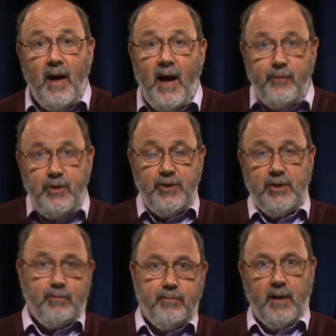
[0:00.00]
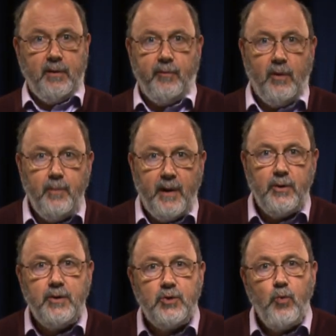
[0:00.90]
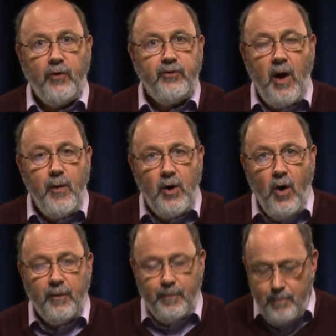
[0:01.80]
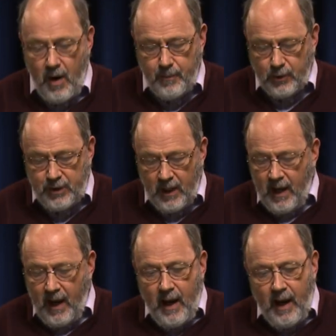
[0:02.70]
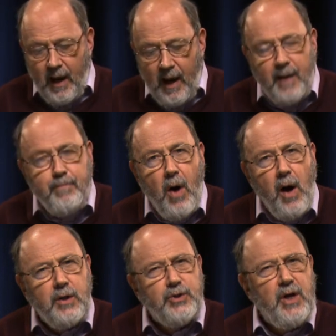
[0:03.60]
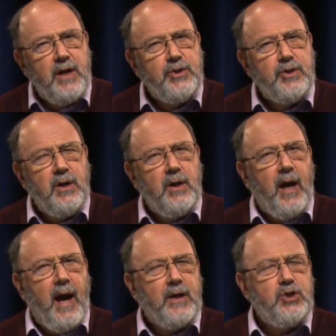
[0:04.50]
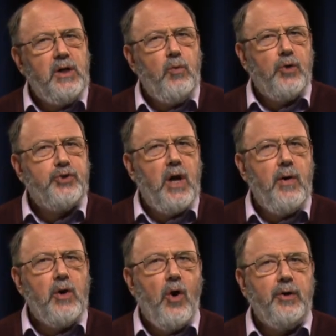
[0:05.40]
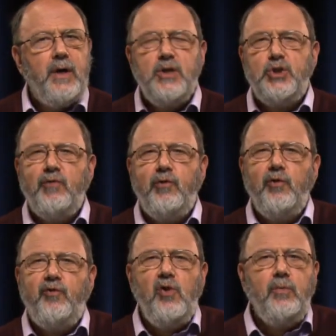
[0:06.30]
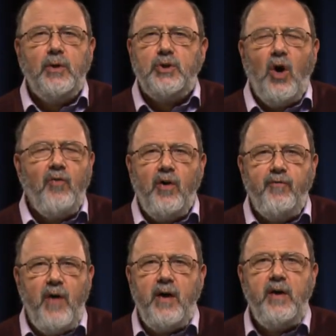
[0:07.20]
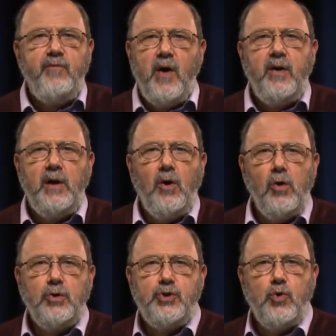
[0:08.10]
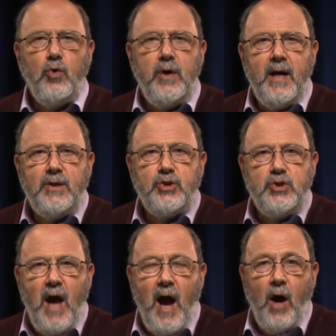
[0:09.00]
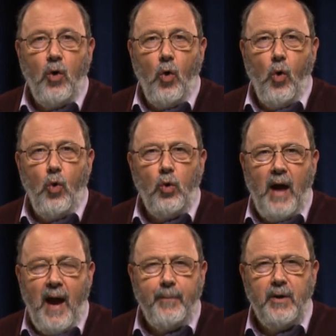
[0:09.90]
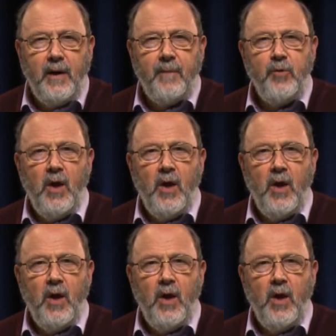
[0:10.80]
And this is kind of, oh my goodness, what's going on moment. And Mark says, actually, what's going on is the fulfillment of a very, very long story. It's now all happening.